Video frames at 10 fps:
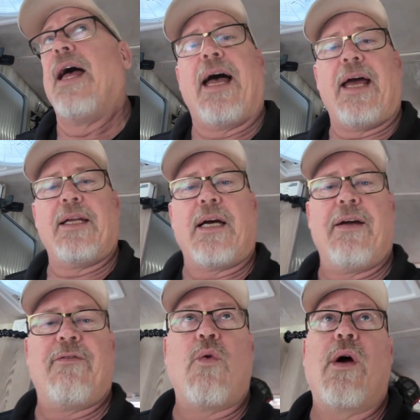And
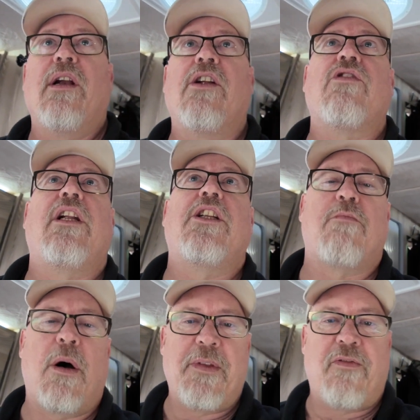I've quite literally
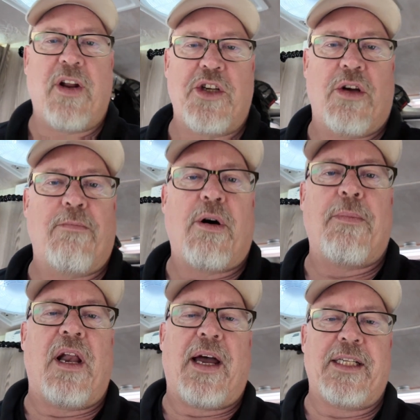just popped the fridge on,
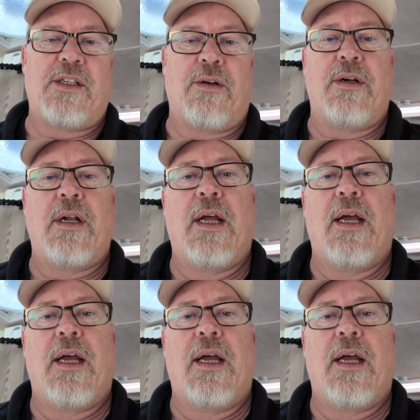popped the lights on,